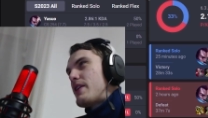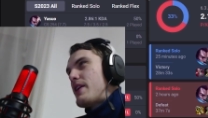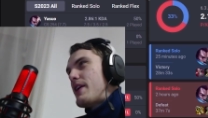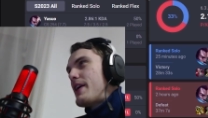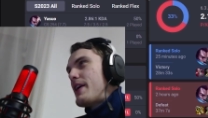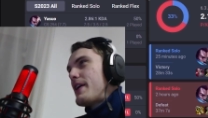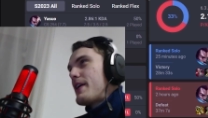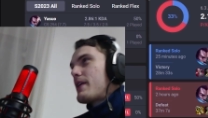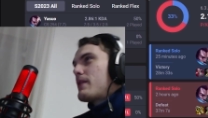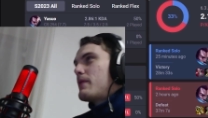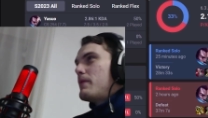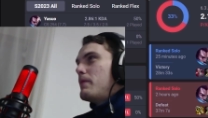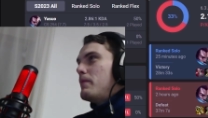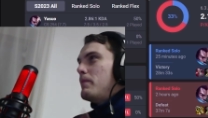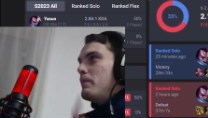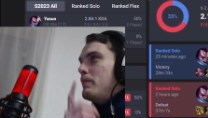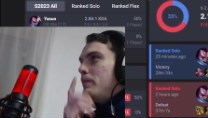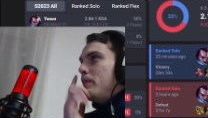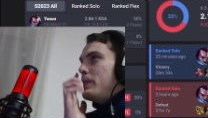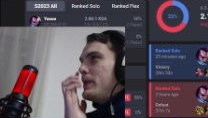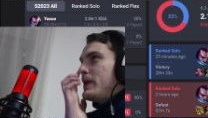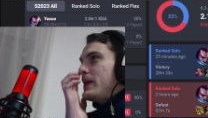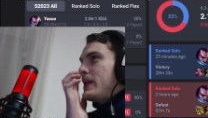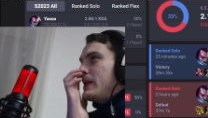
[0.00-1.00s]
like
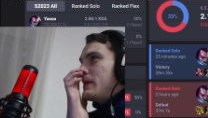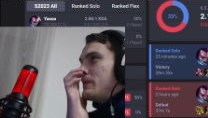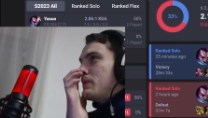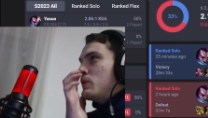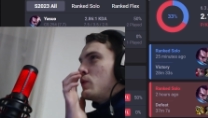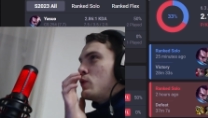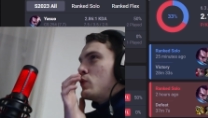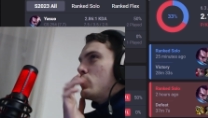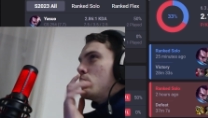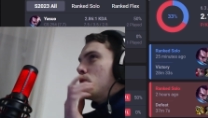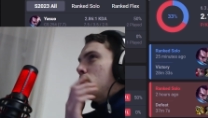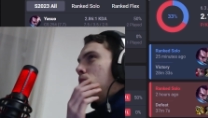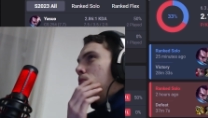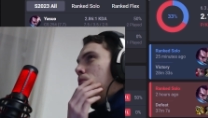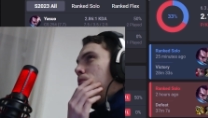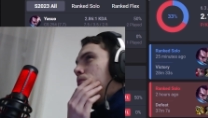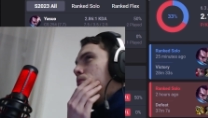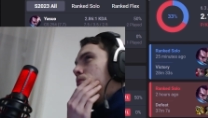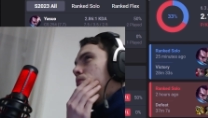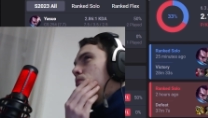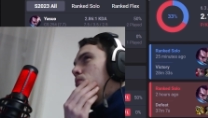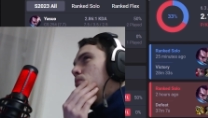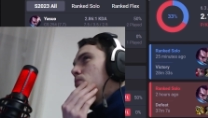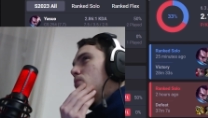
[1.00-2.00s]

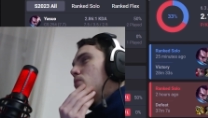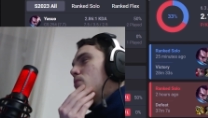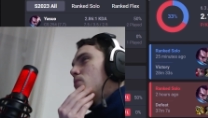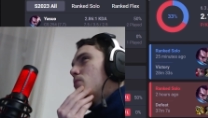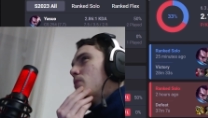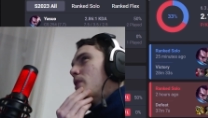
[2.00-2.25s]
minimum,